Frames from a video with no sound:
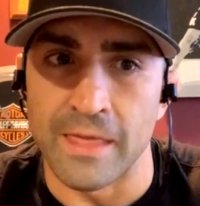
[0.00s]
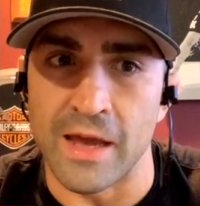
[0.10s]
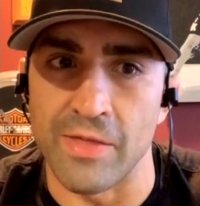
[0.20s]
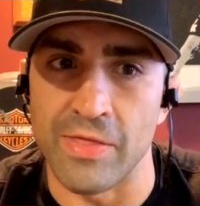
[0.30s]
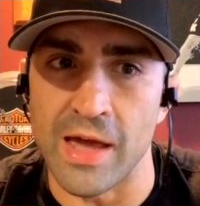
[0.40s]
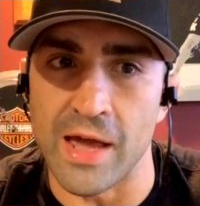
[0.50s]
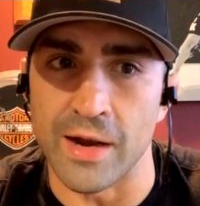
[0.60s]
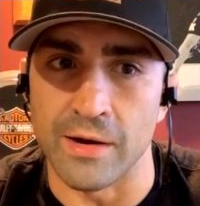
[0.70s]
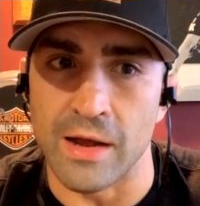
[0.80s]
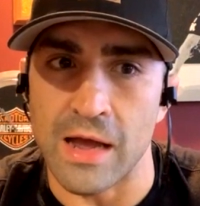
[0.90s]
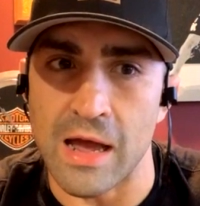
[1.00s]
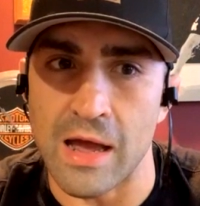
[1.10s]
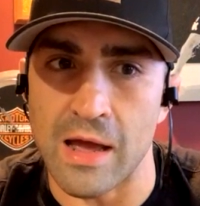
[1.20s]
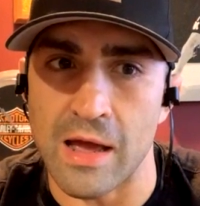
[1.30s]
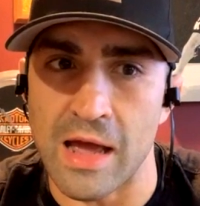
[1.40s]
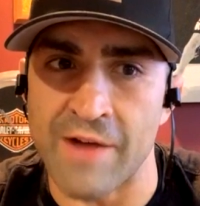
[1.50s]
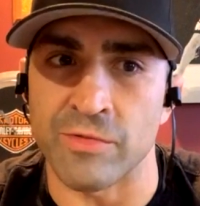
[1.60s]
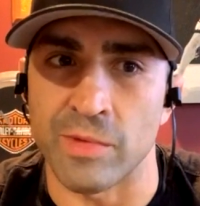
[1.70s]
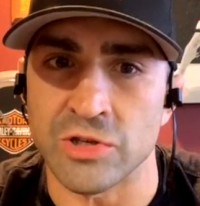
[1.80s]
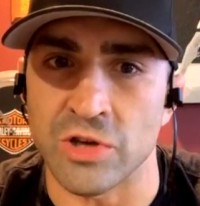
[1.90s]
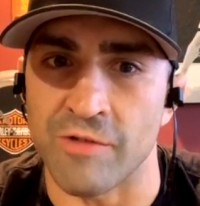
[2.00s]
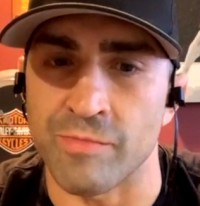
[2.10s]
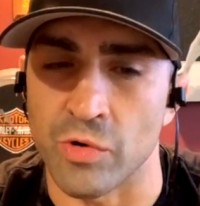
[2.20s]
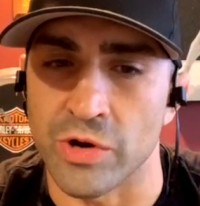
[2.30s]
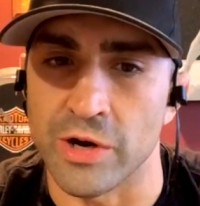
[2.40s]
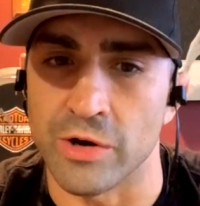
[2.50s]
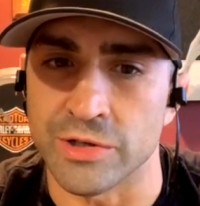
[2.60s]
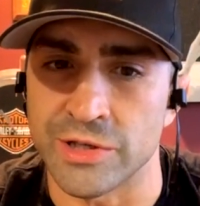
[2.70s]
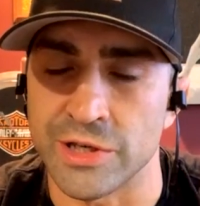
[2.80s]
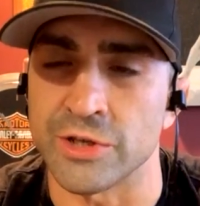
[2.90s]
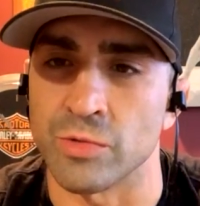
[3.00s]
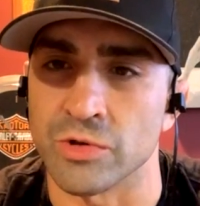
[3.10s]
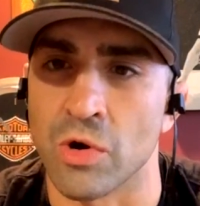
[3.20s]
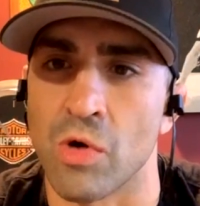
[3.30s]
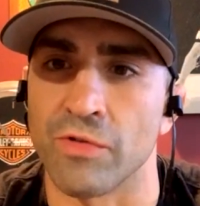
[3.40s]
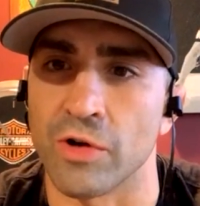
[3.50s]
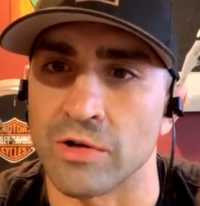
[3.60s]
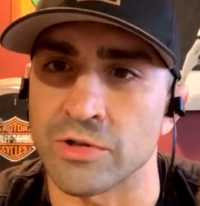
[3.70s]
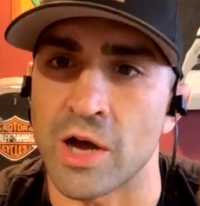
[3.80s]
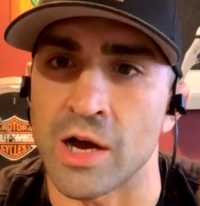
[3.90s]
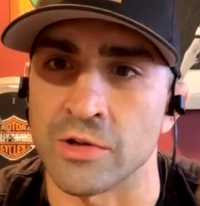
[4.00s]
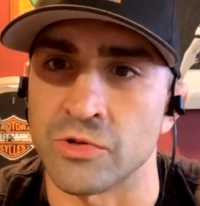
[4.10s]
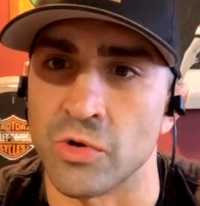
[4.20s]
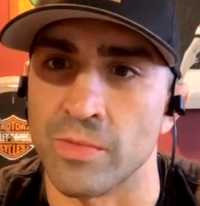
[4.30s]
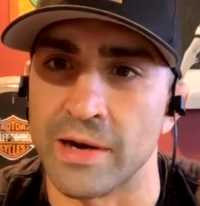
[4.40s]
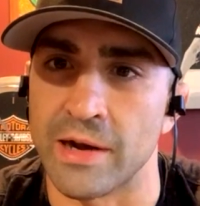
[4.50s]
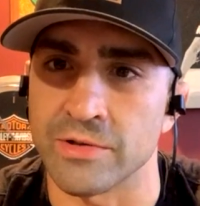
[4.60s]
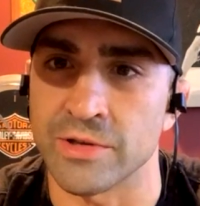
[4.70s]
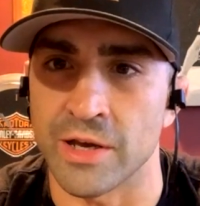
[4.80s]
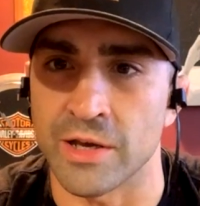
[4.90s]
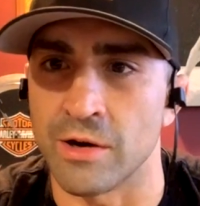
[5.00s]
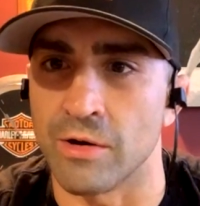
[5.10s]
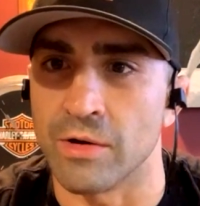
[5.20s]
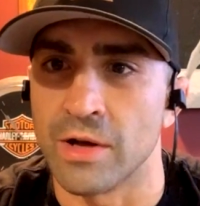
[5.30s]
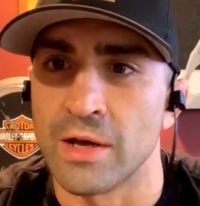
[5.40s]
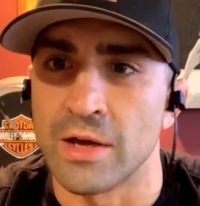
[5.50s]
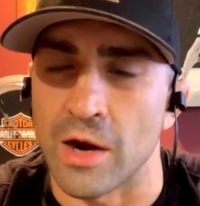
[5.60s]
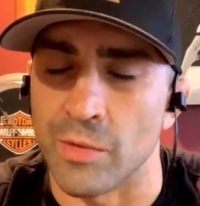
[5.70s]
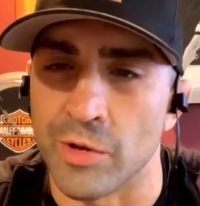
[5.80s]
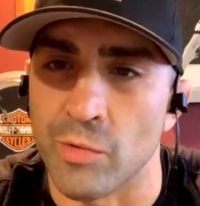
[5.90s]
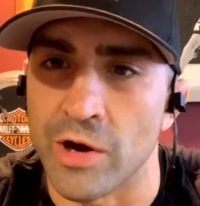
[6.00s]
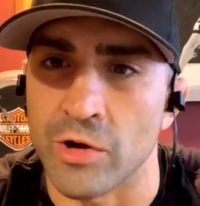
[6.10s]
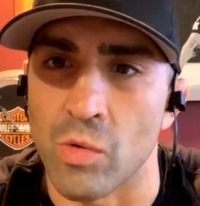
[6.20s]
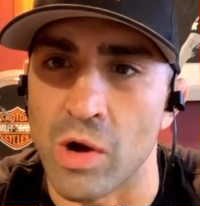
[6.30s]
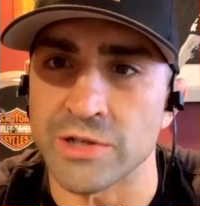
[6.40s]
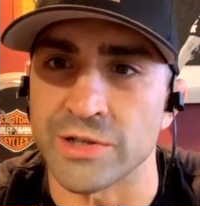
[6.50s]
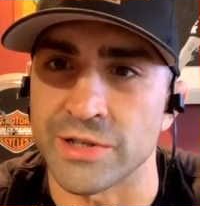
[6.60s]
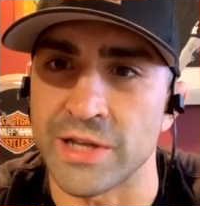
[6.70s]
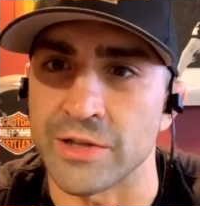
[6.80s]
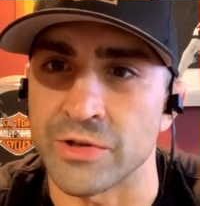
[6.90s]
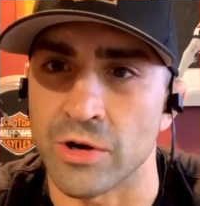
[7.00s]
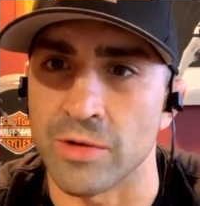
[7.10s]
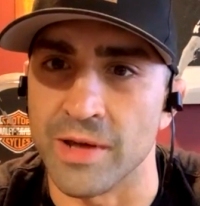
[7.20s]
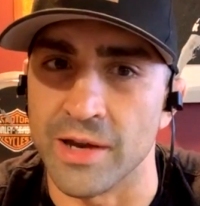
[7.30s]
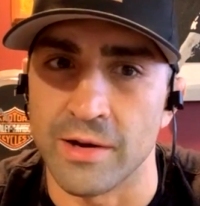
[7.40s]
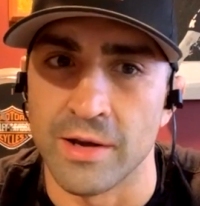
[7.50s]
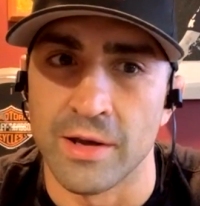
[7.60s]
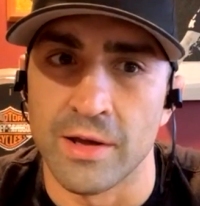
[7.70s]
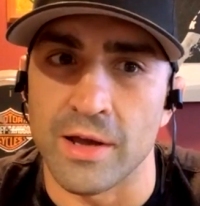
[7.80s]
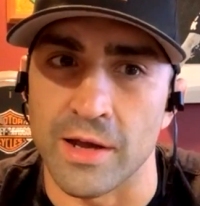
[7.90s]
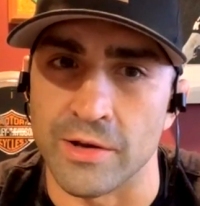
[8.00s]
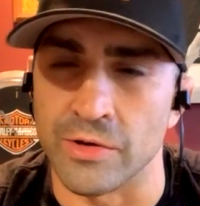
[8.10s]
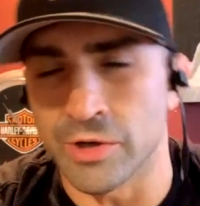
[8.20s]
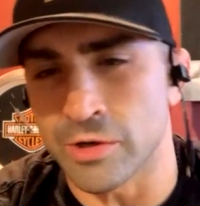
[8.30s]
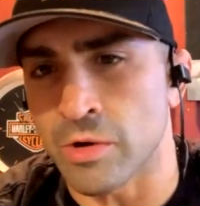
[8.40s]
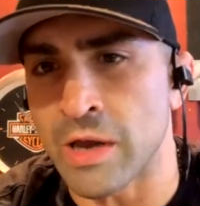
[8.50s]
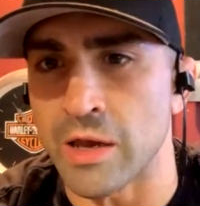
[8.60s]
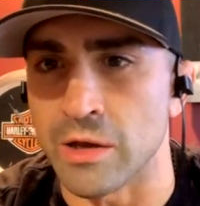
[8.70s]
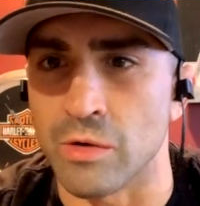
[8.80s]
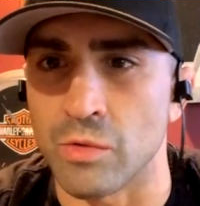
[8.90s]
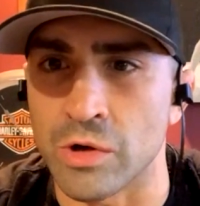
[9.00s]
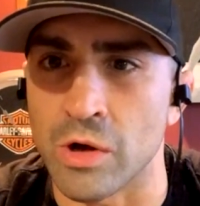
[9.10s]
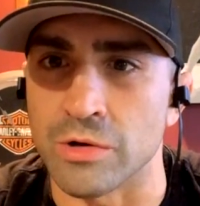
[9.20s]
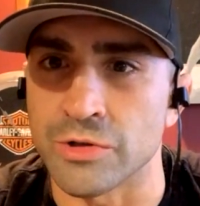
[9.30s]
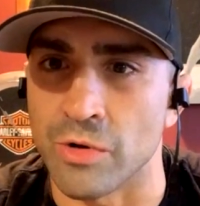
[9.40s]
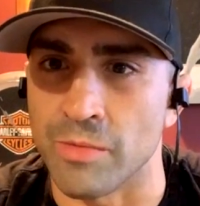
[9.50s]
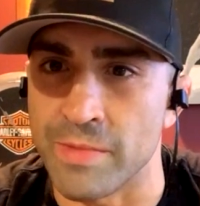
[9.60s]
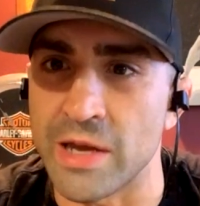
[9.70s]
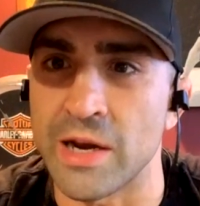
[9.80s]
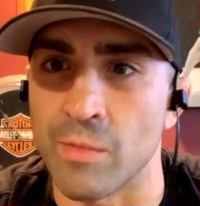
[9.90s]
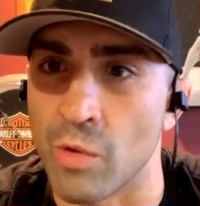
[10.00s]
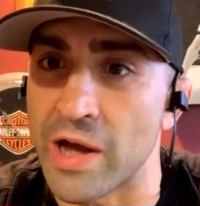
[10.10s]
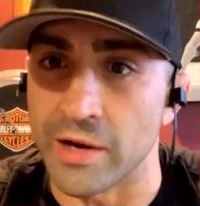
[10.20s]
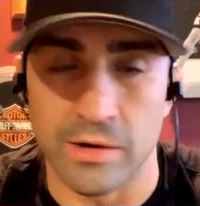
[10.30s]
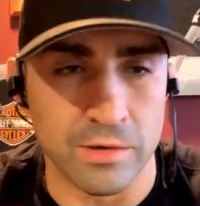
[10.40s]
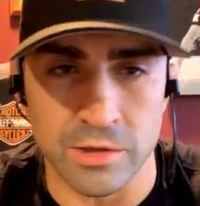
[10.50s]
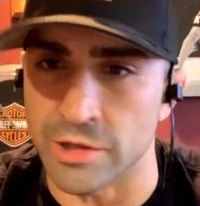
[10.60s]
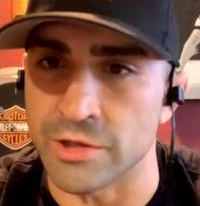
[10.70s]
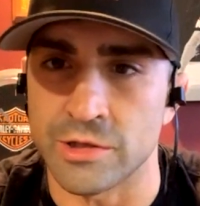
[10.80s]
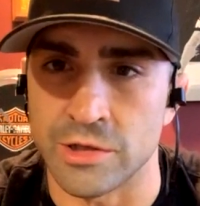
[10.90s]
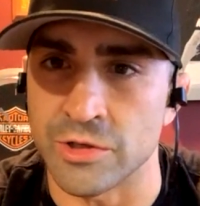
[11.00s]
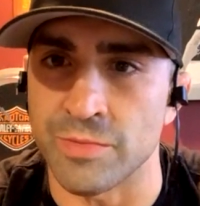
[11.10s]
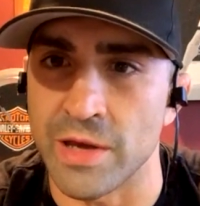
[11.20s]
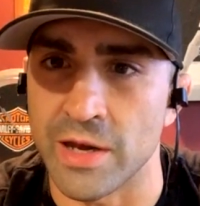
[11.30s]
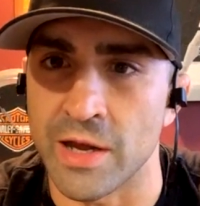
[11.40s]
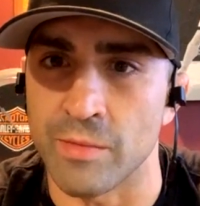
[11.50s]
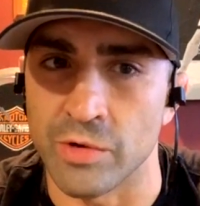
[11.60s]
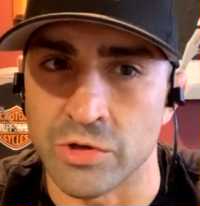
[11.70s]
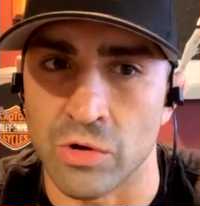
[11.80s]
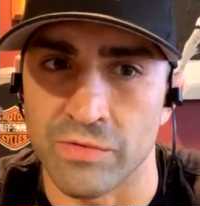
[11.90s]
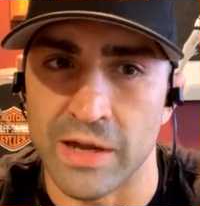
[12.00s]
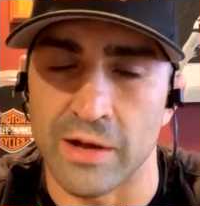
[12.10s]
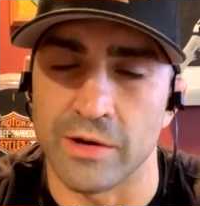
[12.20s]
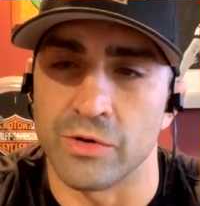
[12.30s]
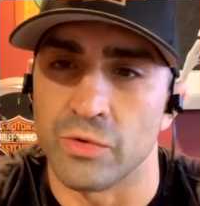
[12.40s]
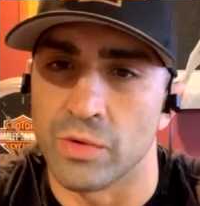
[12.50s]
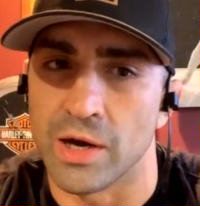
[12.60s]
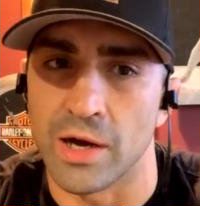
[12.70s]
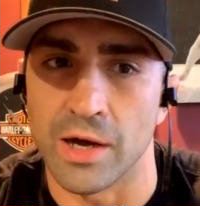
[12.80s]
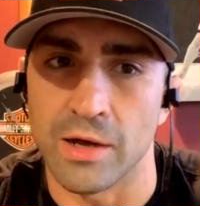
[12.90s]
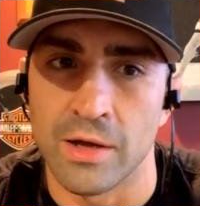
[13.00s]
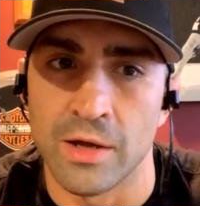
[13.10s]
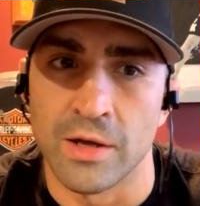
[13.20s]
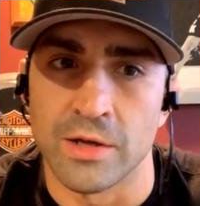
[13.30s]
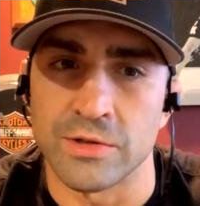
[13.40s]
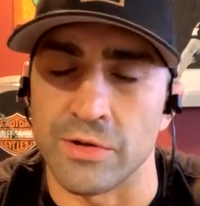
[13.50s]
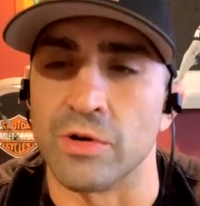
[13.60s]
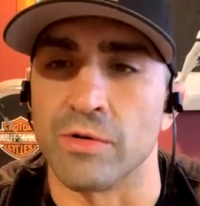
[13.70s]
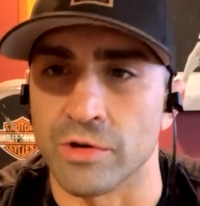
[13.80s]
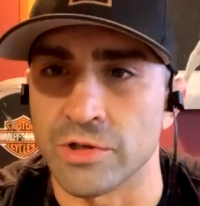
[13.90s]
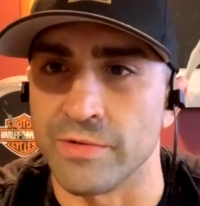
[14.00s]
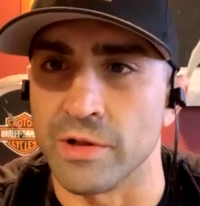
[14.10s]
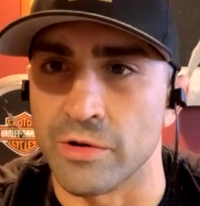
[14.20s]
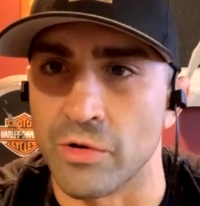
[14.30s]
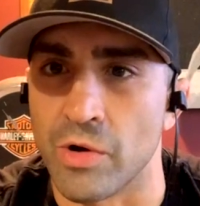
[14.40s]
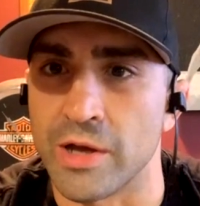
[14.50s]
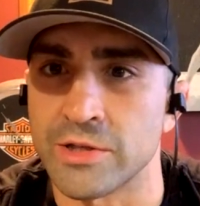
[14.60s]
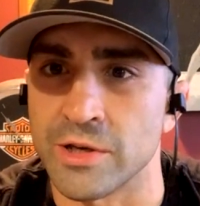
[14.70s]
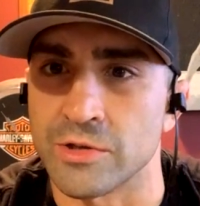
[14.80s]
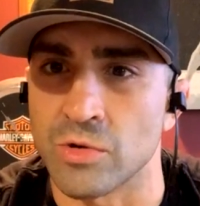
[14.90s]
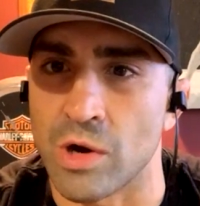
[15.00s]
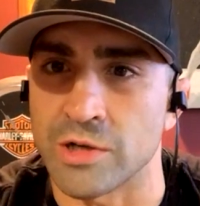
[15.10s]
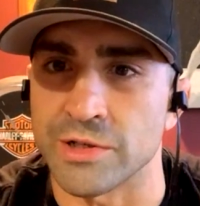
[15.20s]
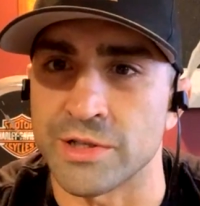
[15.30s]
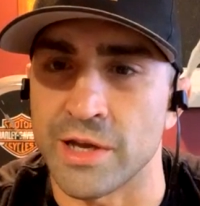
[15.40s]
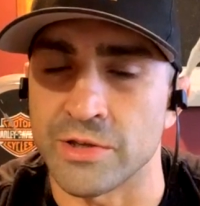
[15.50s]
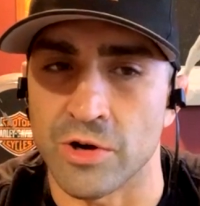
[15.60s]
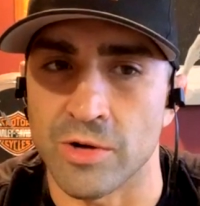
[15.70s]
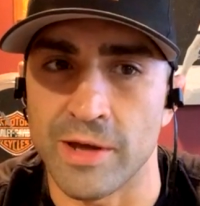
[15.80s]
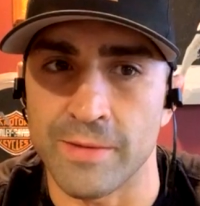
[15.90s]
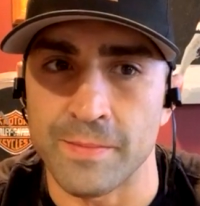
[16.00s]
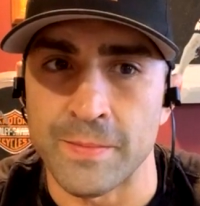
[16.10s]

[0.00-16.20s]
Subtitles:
And then after my sophomore year season was over, I was talking to him and I was like, I really want to go watch the state tournament. And he was like, okay, we'll go. So me and him went, just me and him. We drove down to the University of Illinois to watch the state tournament.